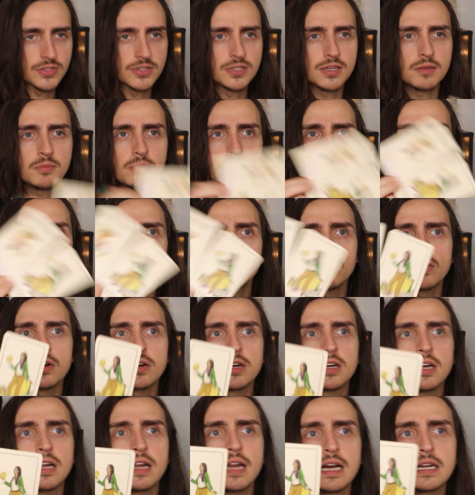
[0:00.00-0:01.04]
some of you are
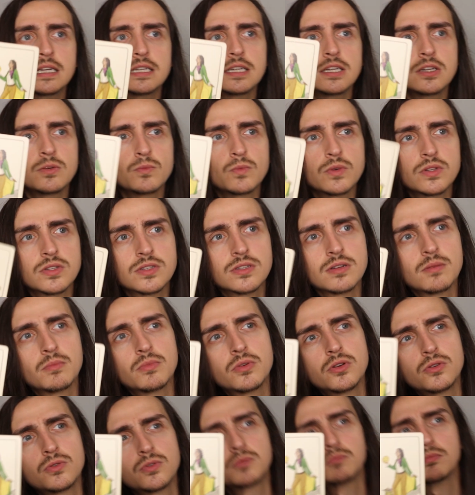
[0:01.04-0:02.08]
connecting with
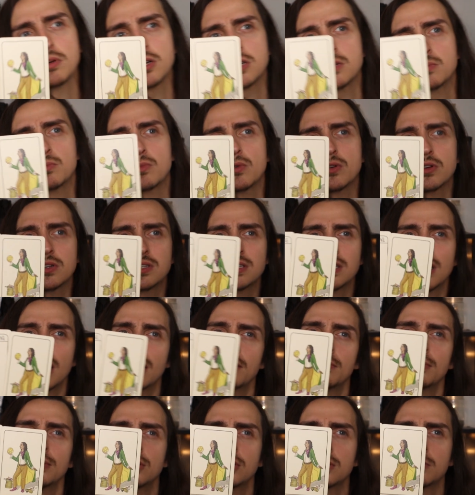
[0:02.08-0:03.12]
someone who's much more
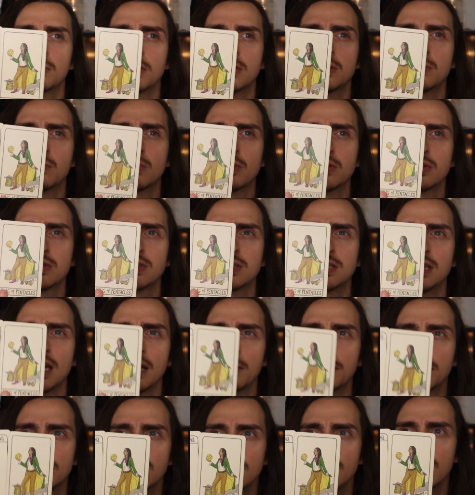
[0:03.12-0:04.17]
established, much more
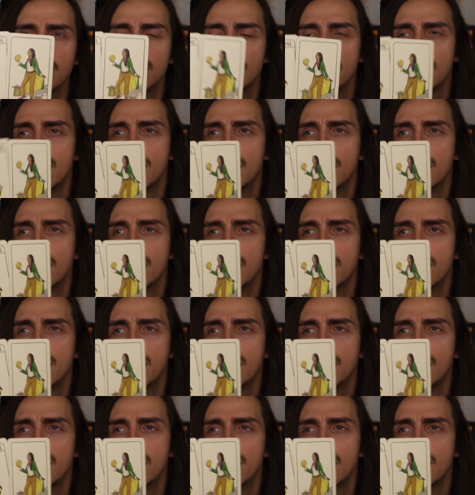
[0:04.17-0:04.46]
stable.